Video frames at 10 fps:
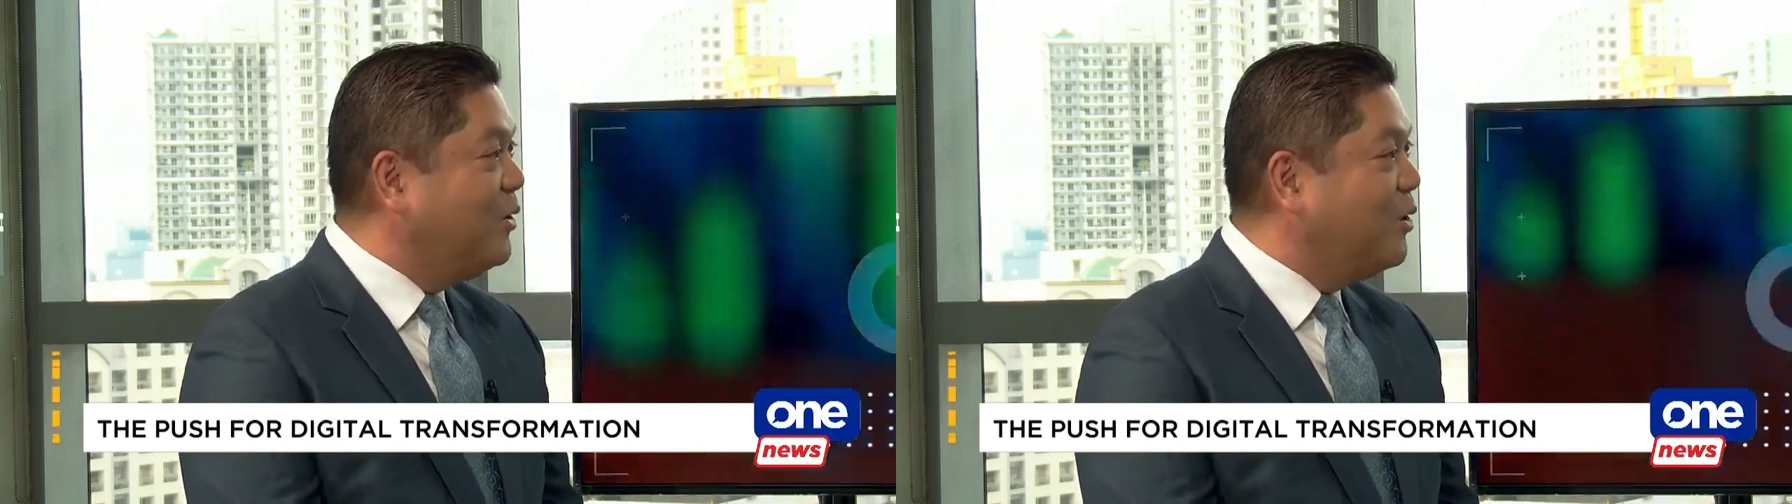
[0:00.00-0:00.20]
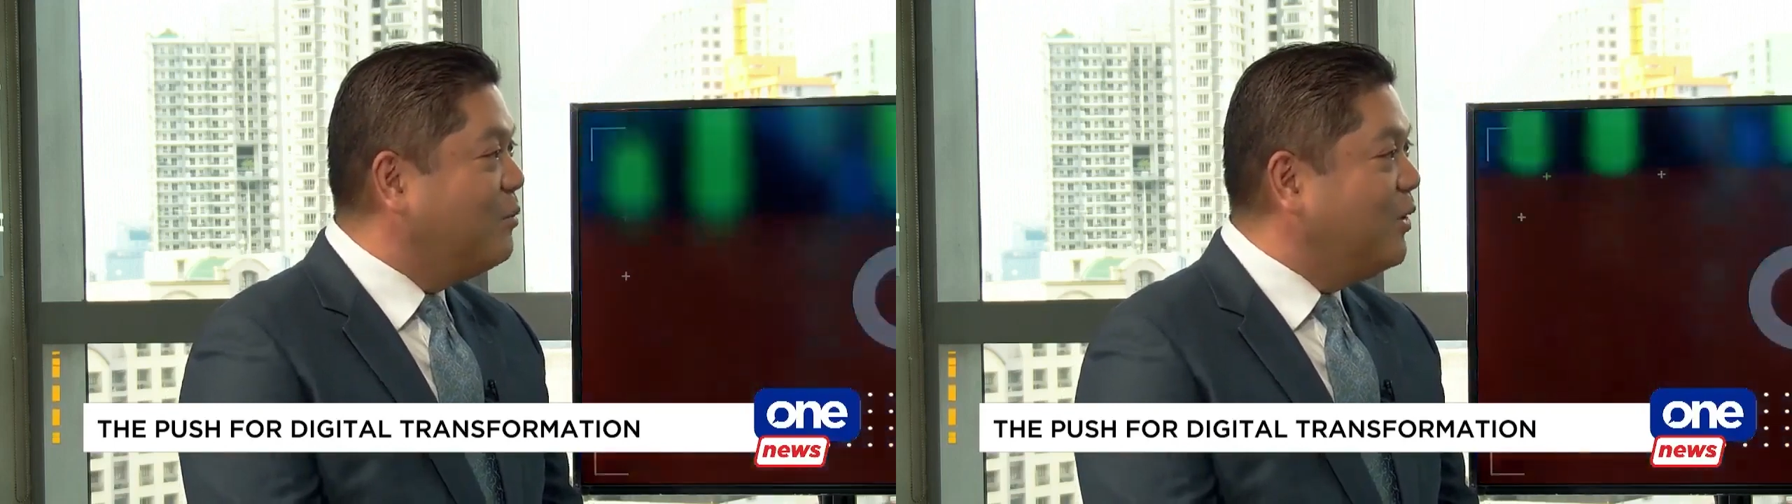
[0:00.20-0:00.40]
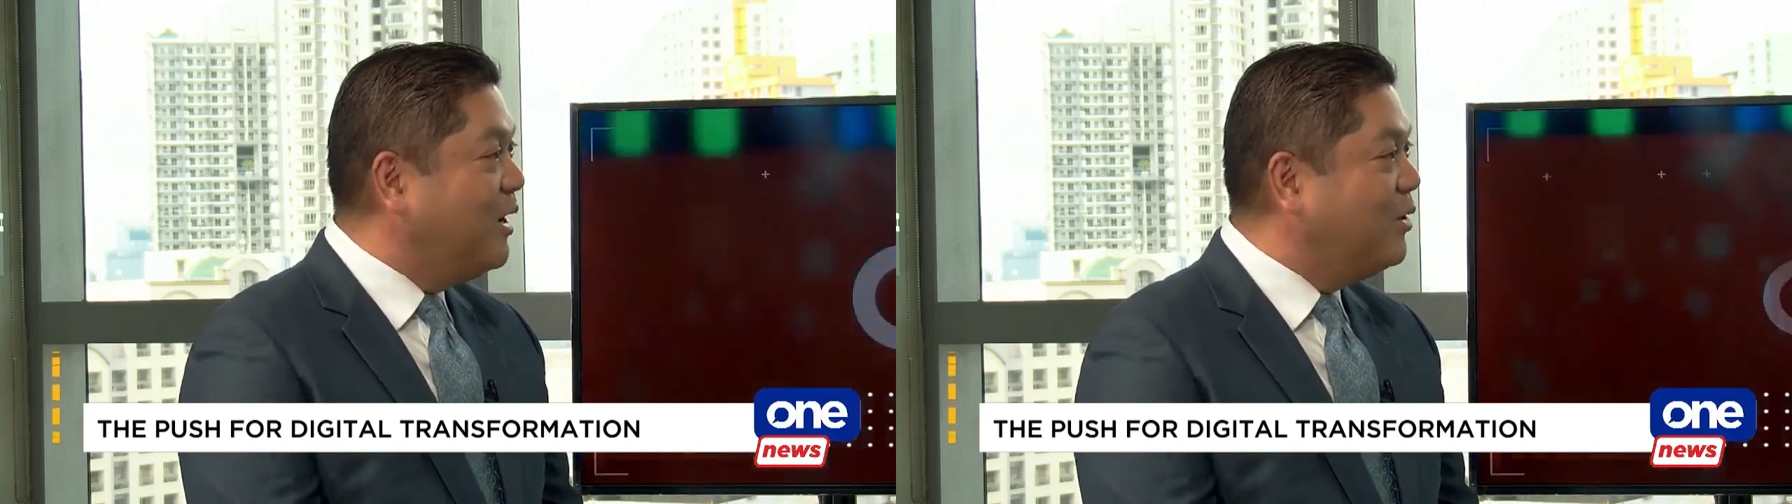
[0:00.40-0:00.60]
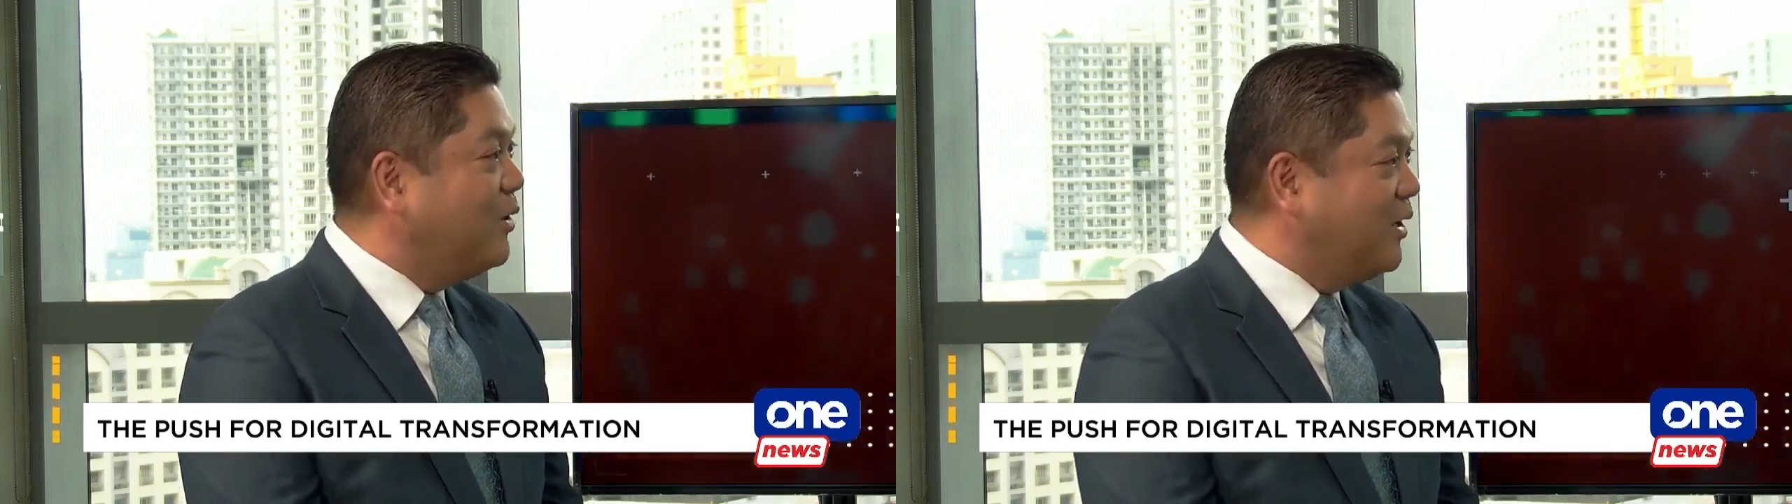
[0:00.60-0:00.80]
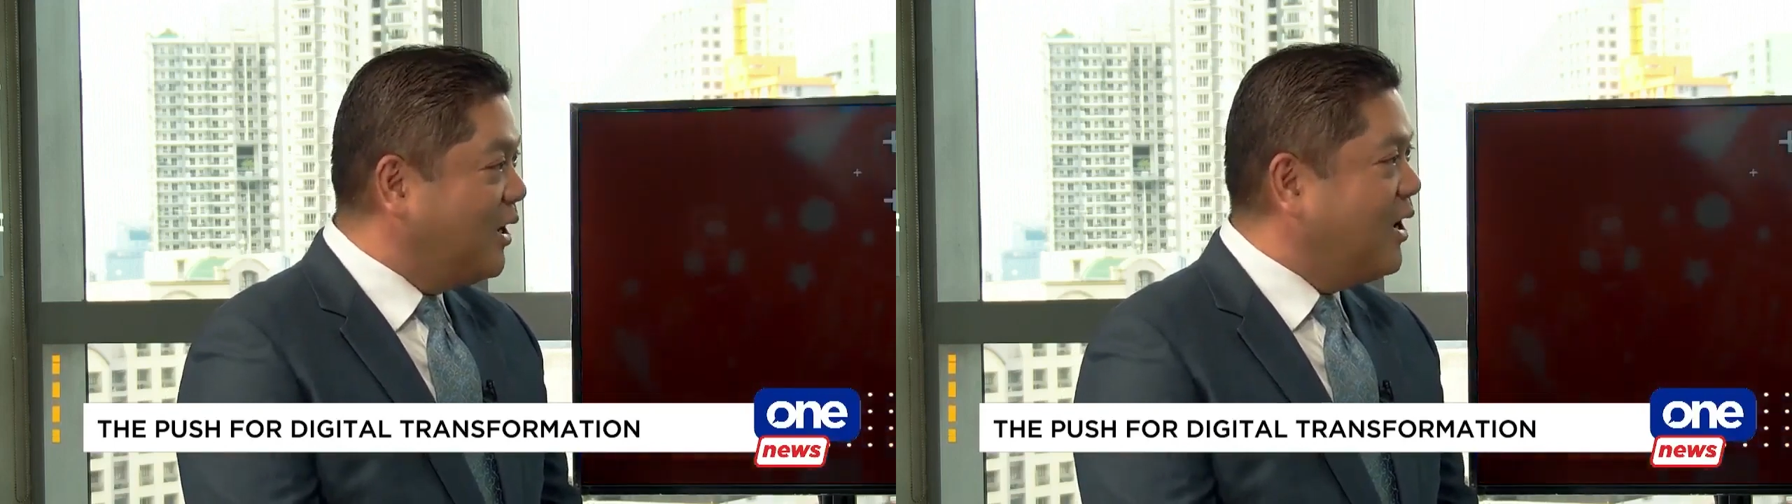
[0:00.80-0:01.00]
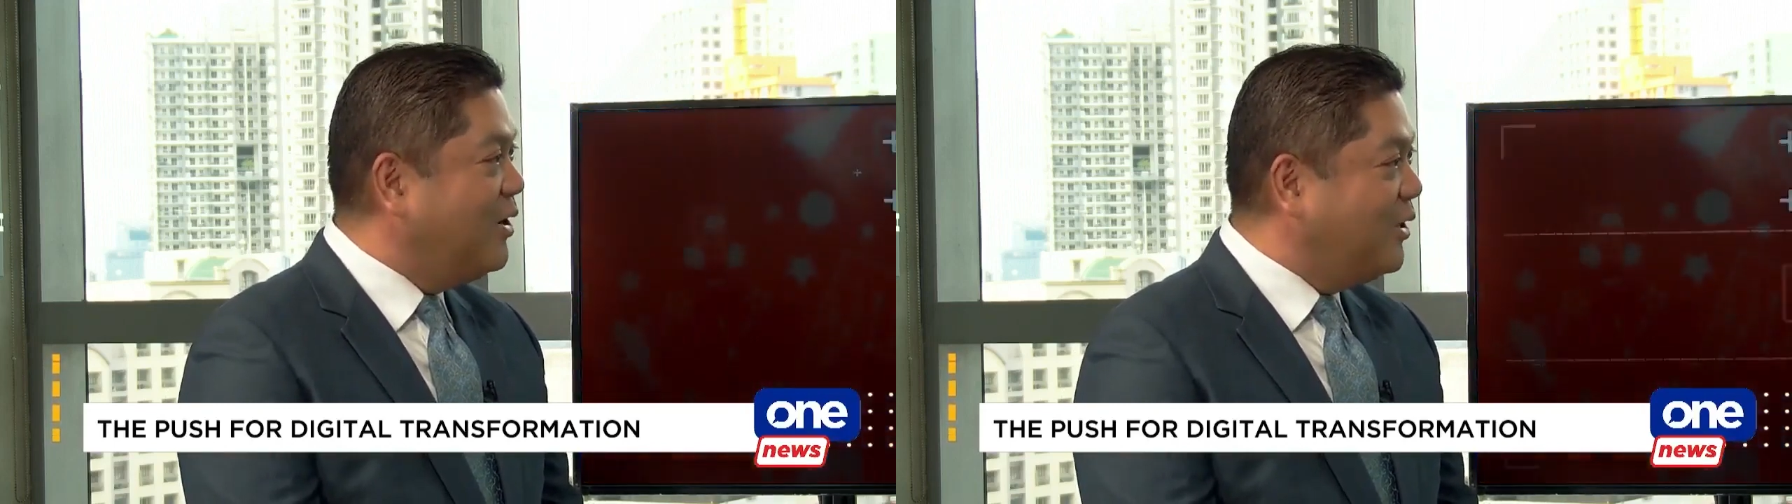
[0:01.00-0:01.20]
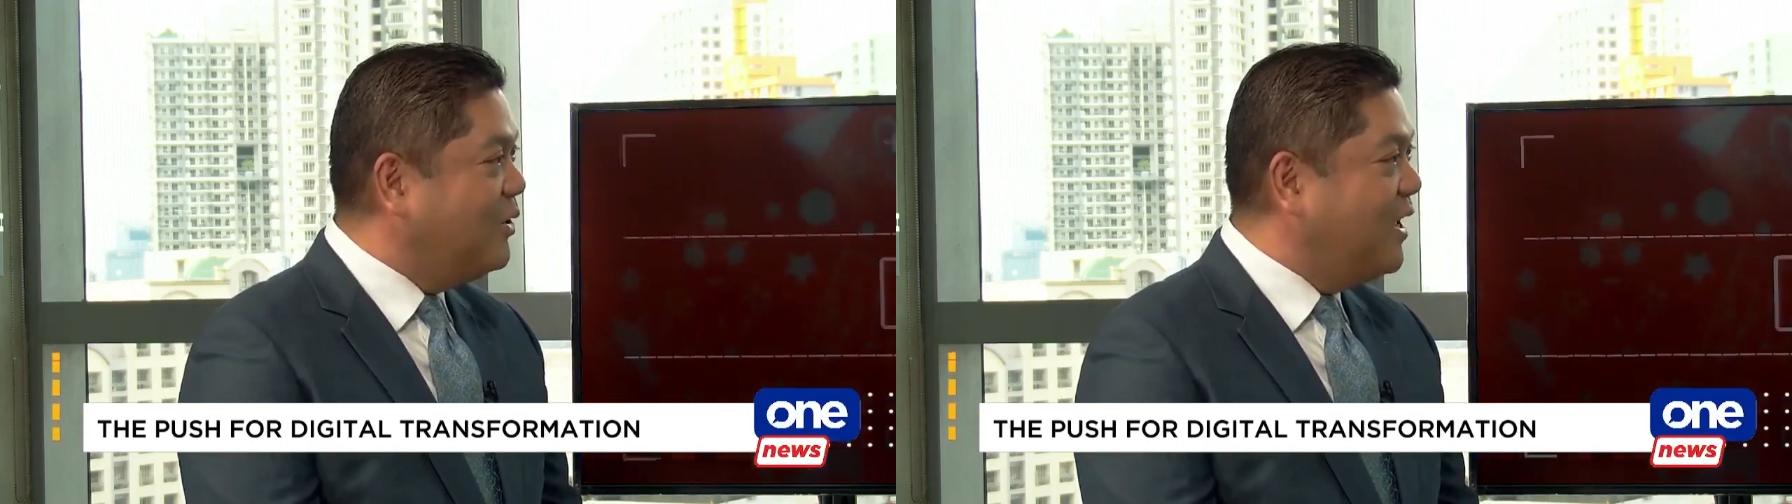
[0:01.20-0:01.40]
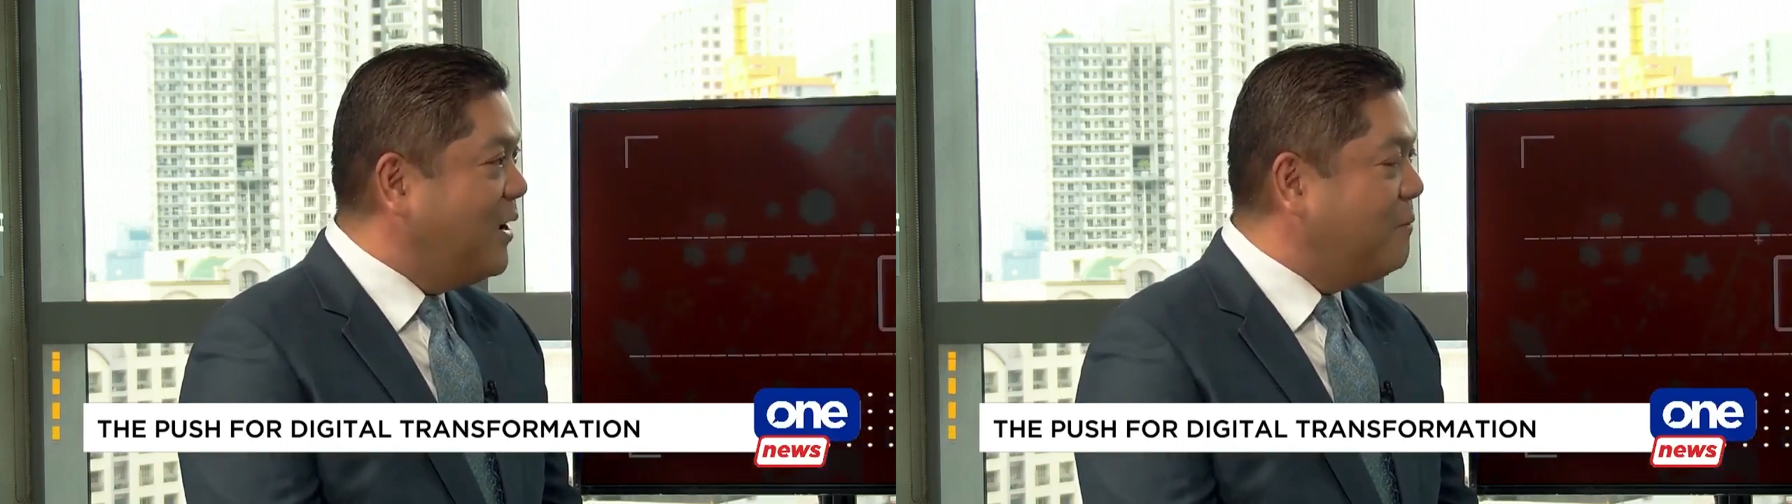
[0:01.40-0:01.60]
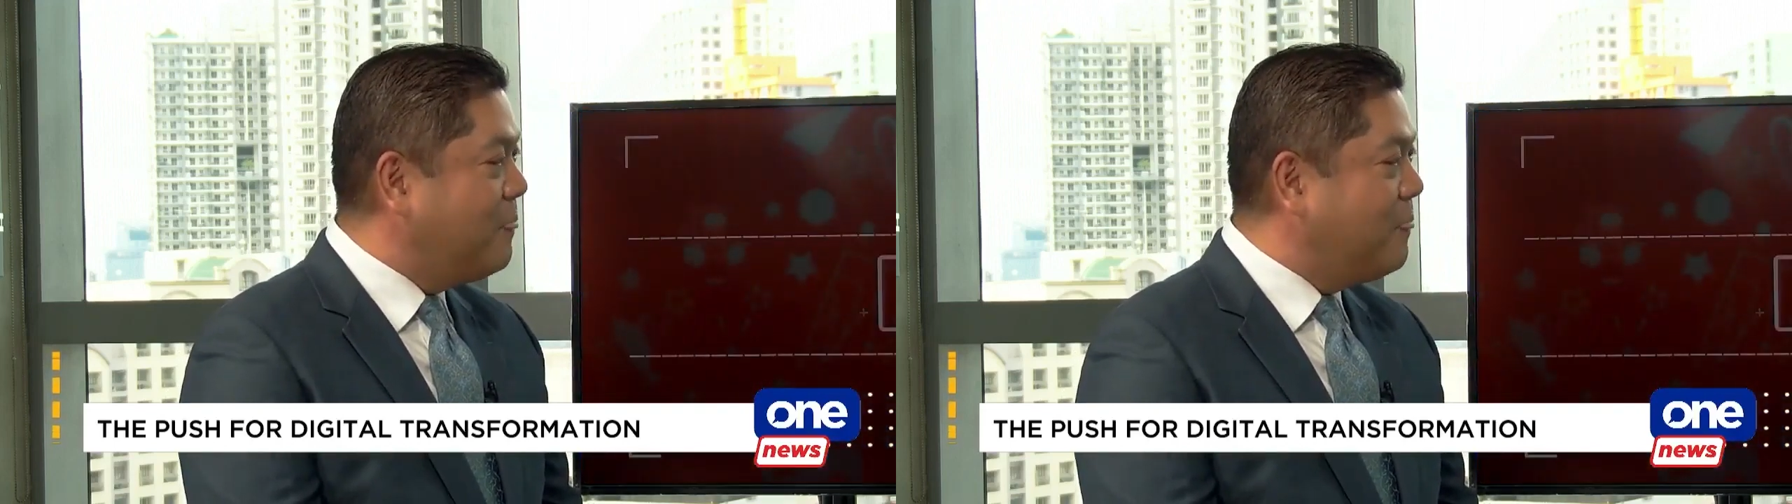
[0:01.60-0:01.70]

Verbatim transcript: operator in the country today.